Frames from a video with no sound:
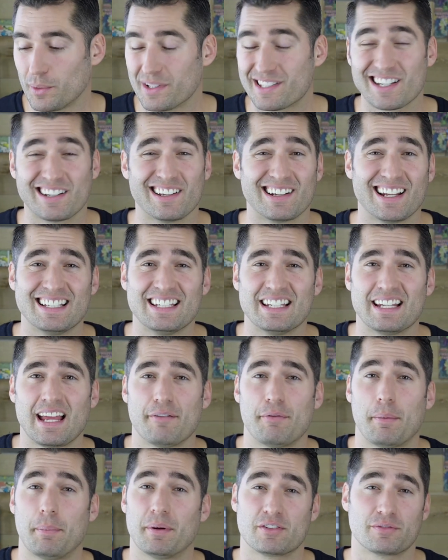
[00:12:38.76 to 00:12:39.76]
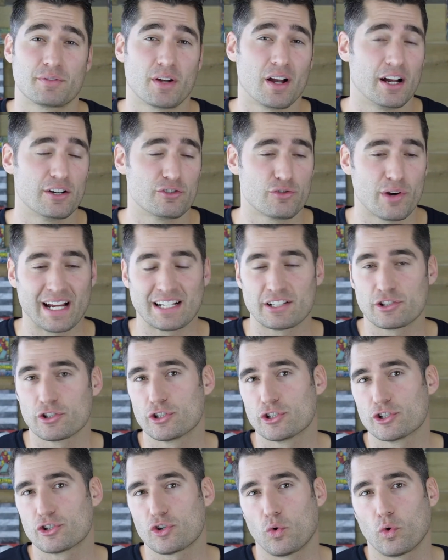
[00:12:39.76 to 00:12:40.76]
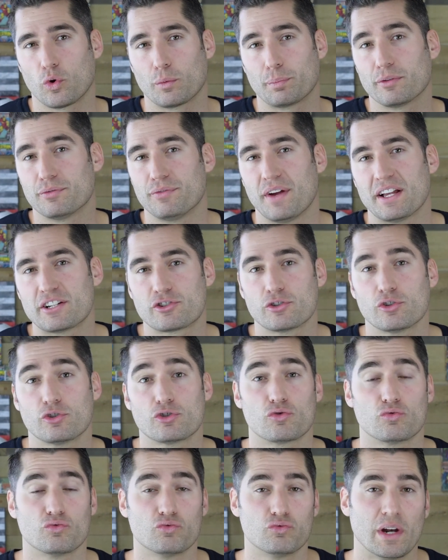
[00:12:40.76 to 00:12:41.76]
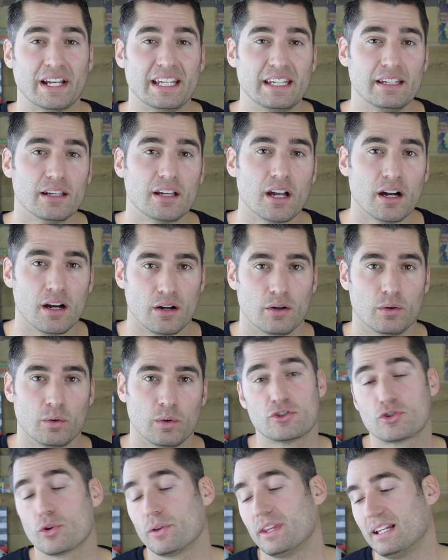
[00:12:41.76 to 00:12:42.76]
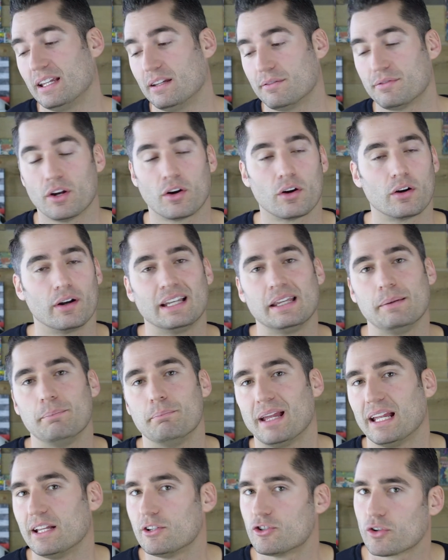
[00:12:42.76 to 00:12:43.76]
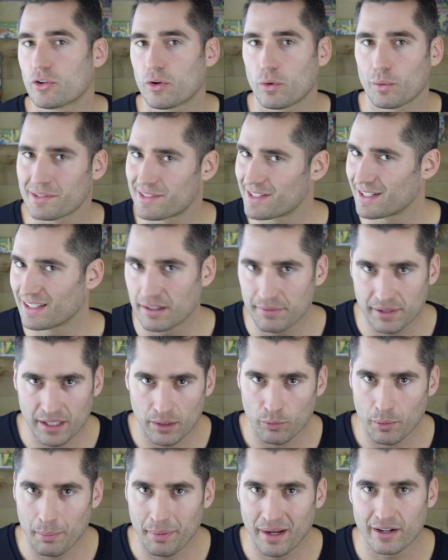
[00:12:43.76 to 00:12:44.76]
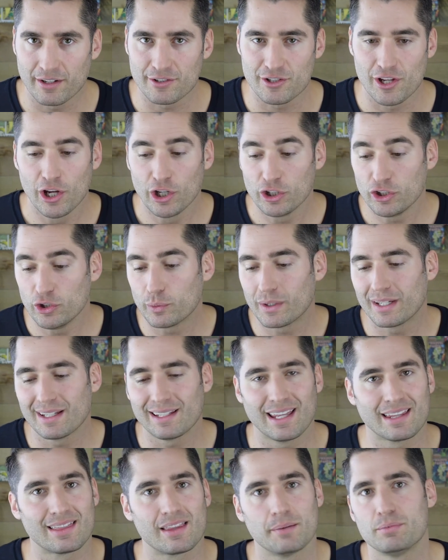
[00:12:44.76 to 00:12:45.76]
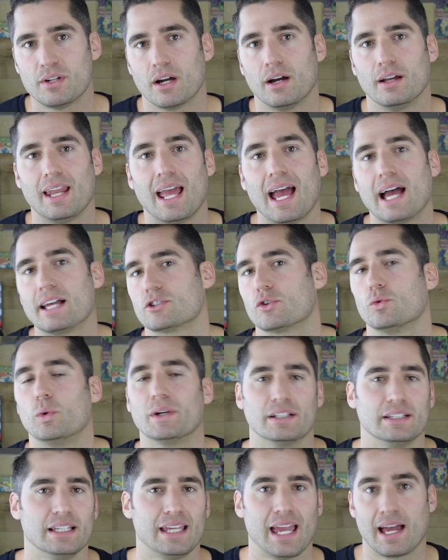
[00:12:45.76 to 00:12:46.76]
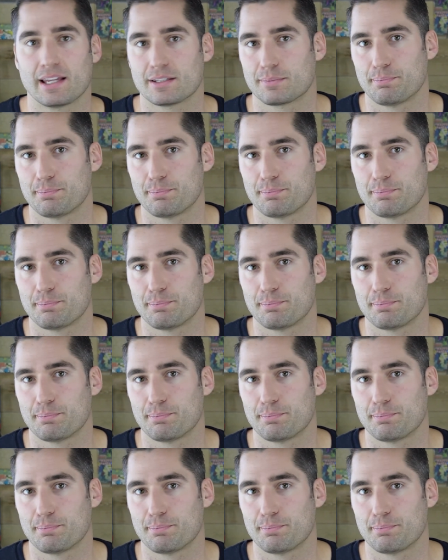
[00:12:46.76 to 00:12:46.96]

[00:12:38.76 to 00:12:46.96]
it's a good idea to have a bunch of contractors or professionals ready to go so that if there are any major or significant repairs, you can get them done as quickly as